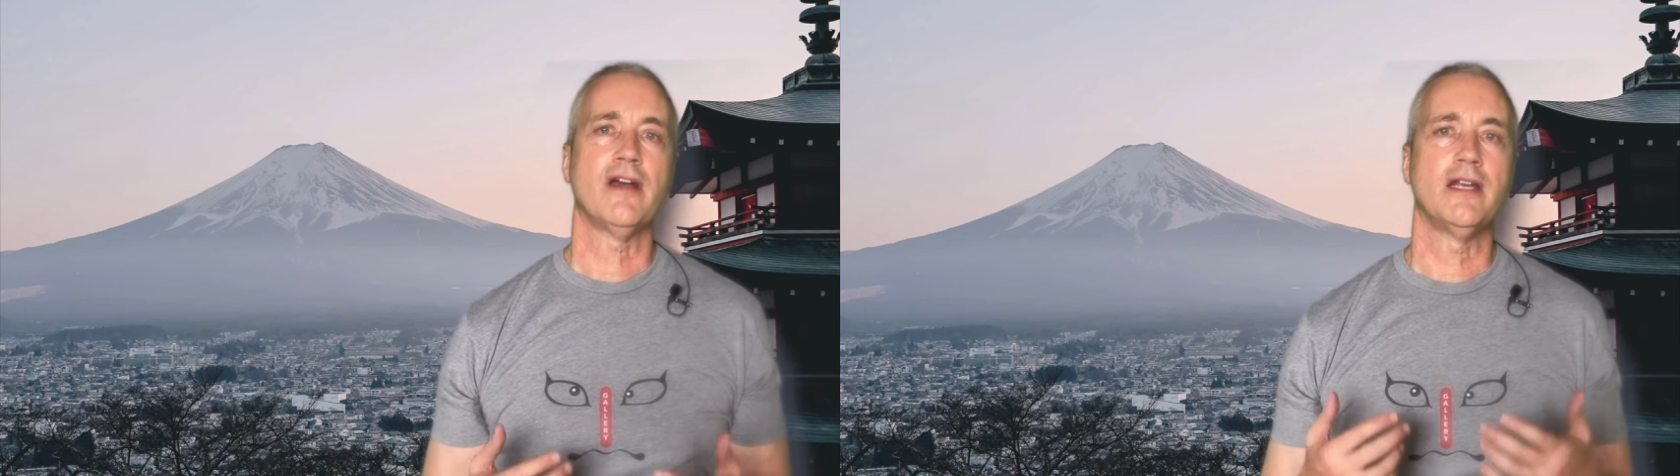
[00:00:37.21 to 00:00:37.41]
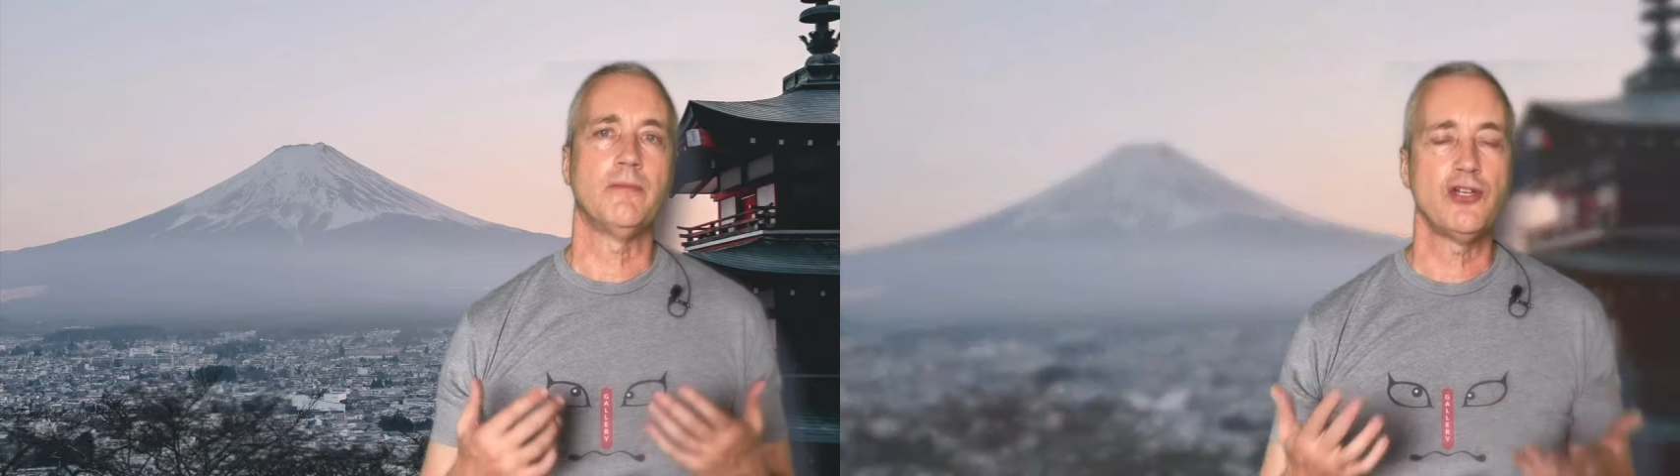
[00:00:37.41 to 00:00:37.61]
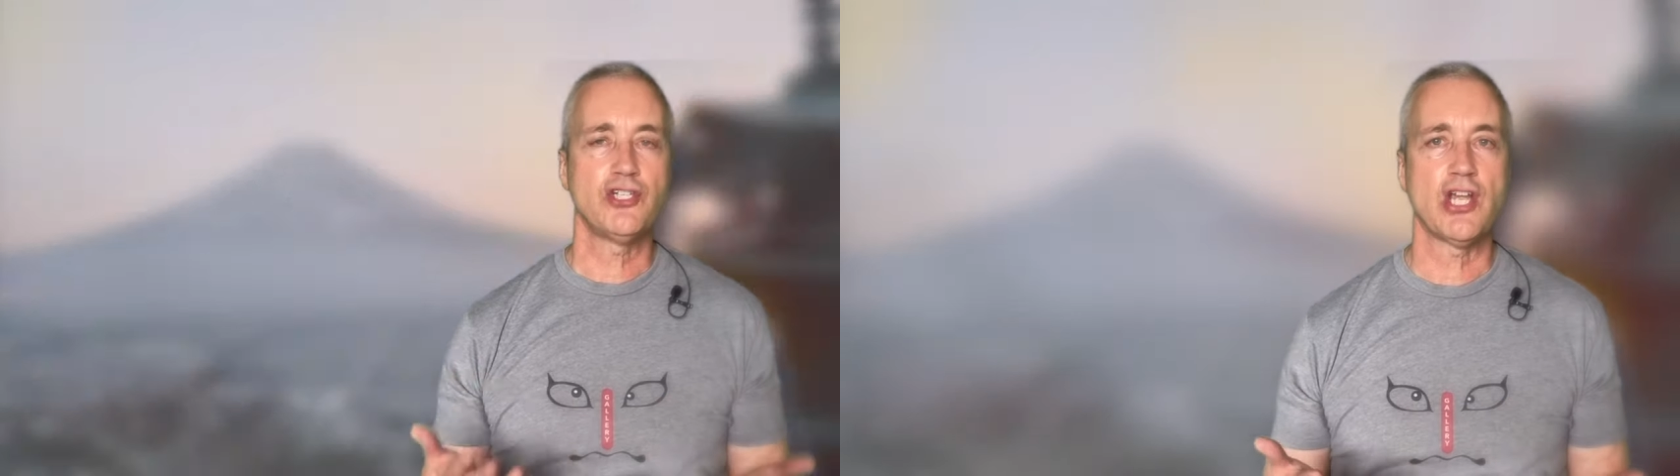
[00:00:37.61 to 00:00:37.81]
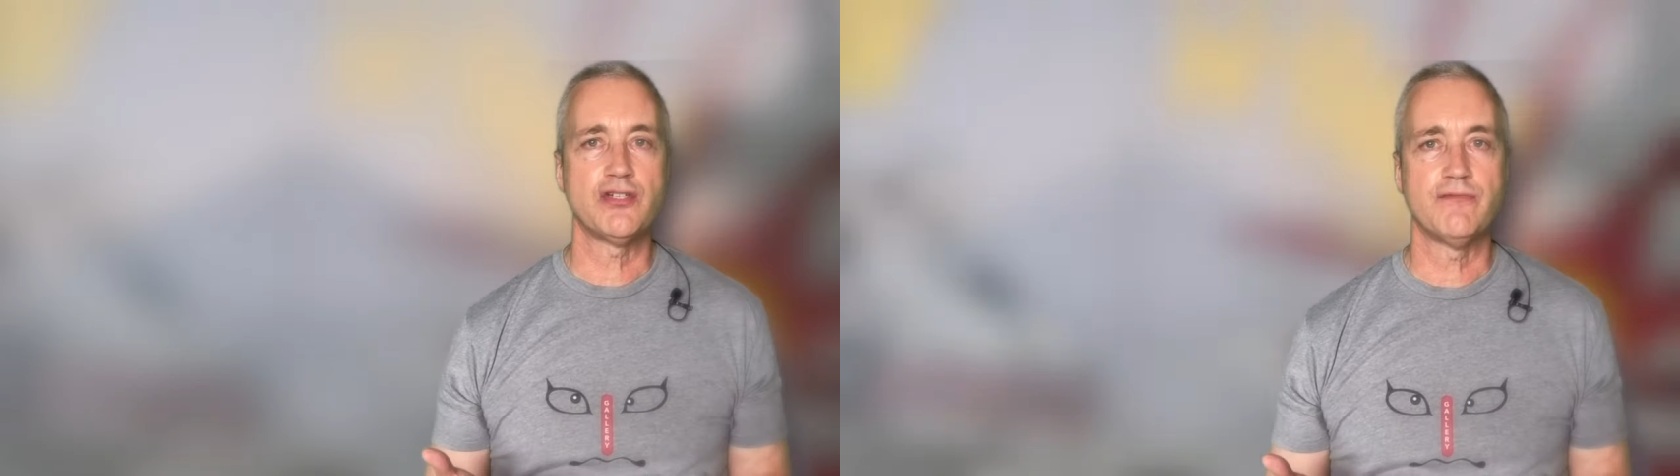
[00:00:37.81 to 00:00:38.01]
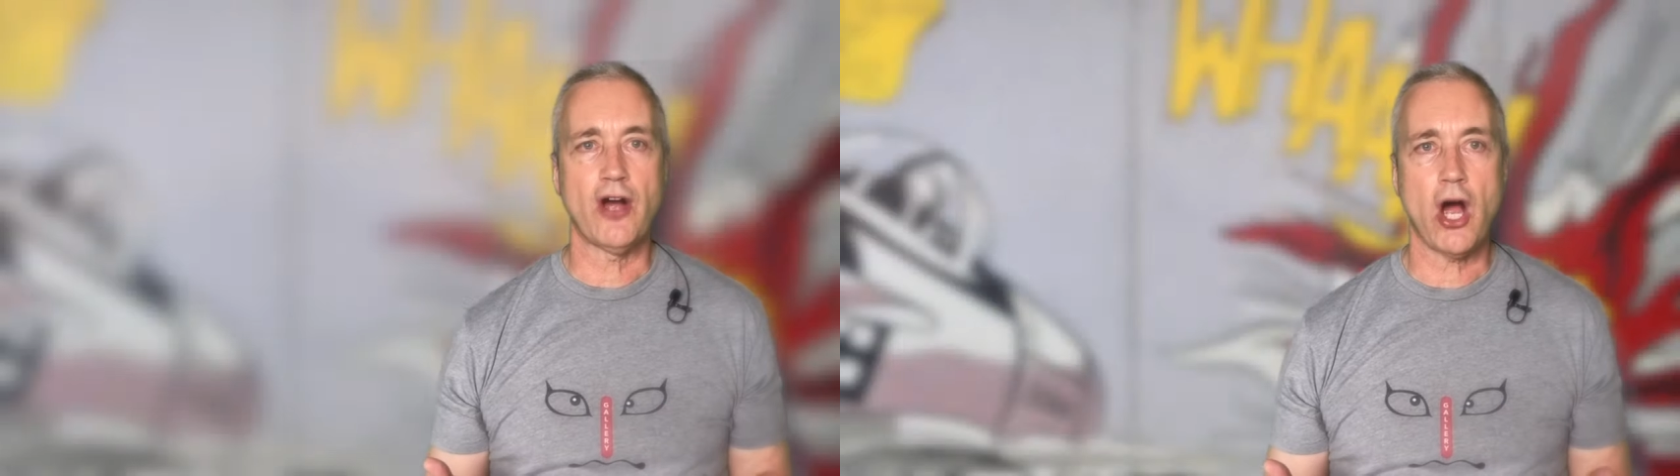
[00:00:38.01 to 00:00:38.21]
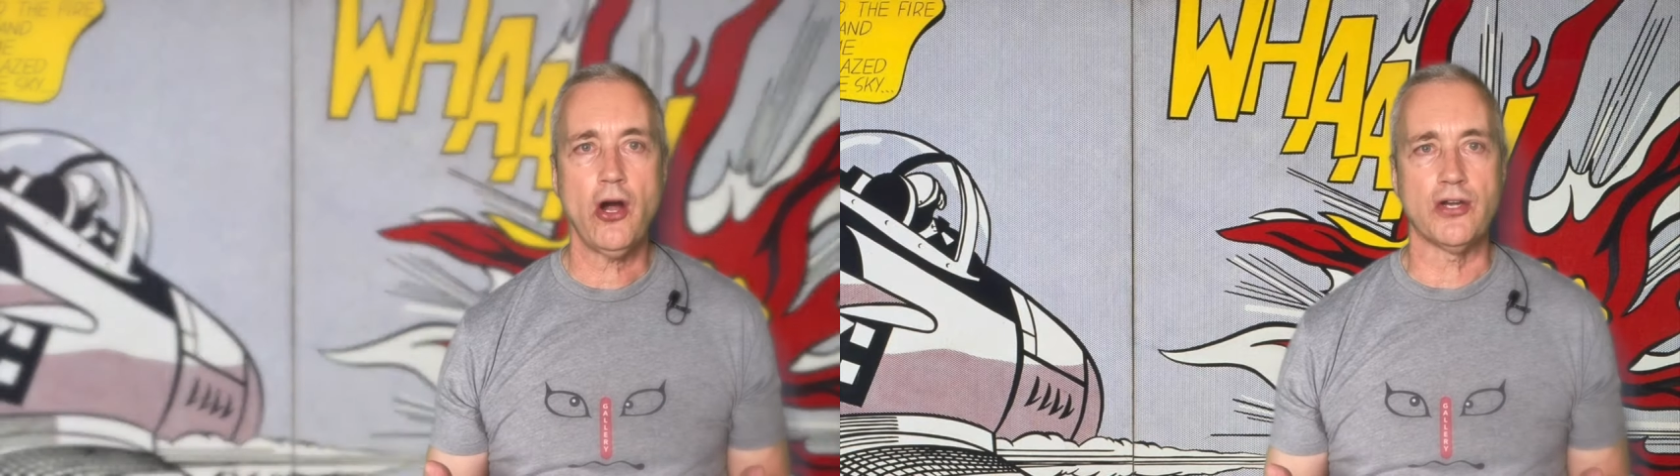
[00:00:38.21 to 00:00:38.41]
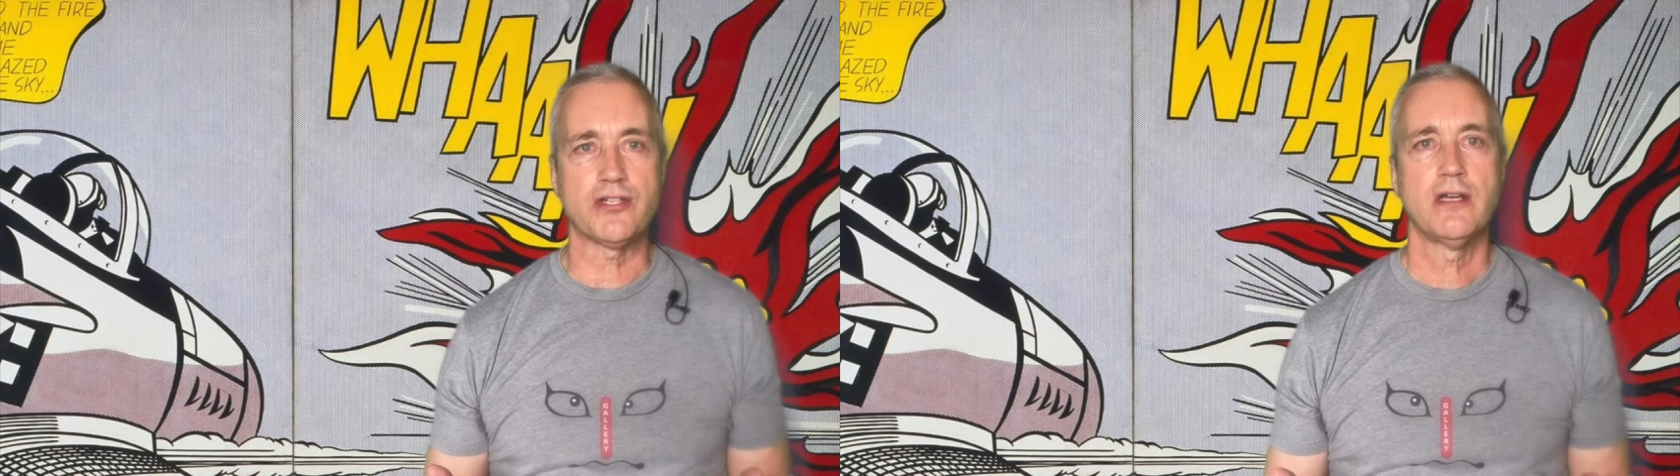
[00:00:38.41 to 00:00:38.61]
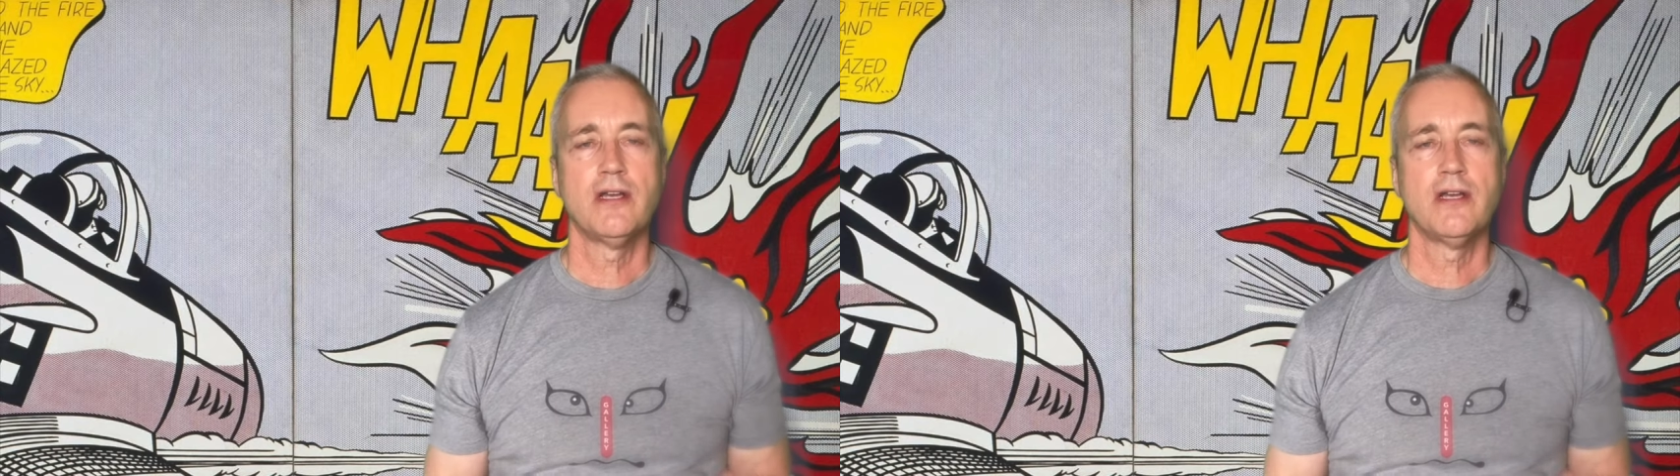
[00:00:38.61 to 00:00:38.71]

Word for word: an appreciation for art,